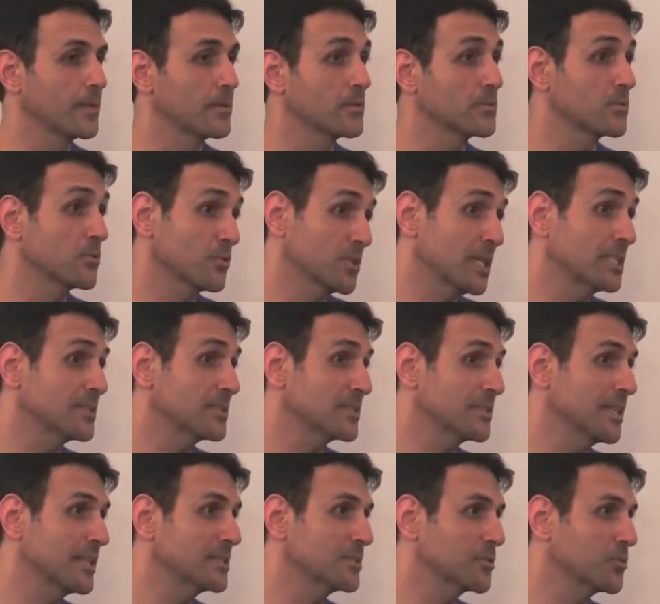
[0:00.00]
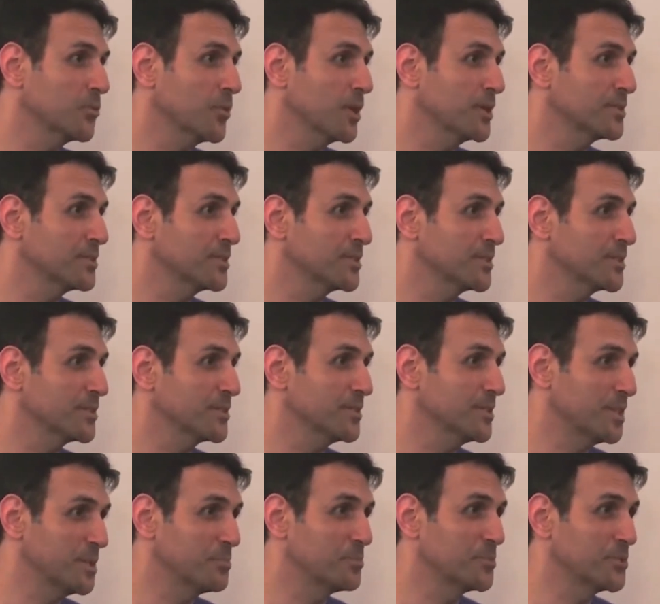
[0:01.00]
So that's quite a
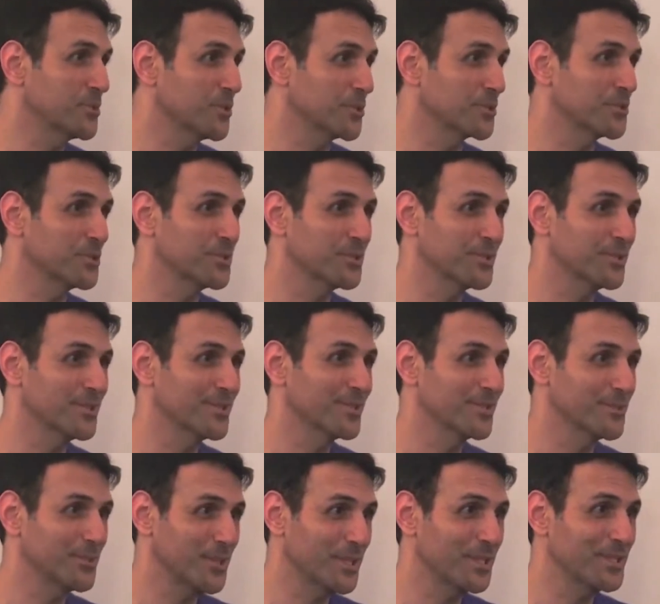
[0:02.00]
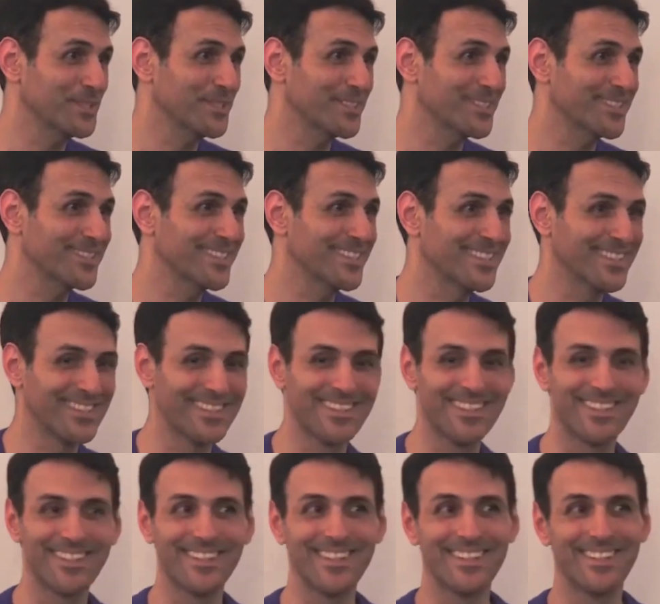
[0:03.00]
deep search, right?
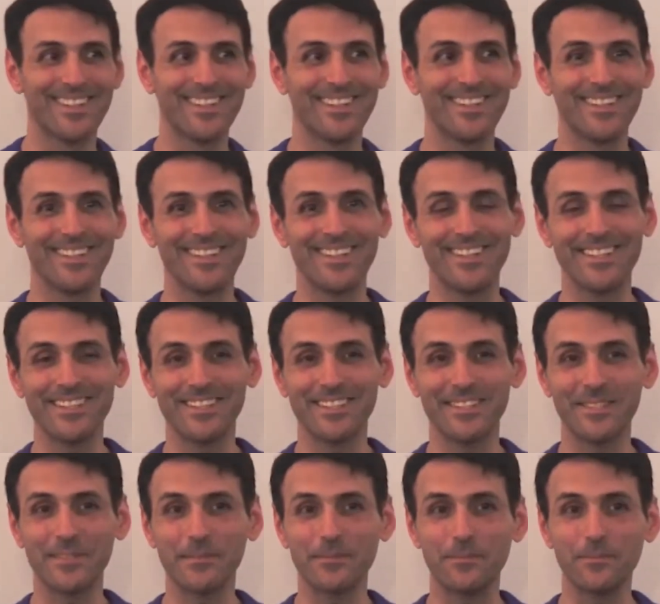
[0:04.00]
And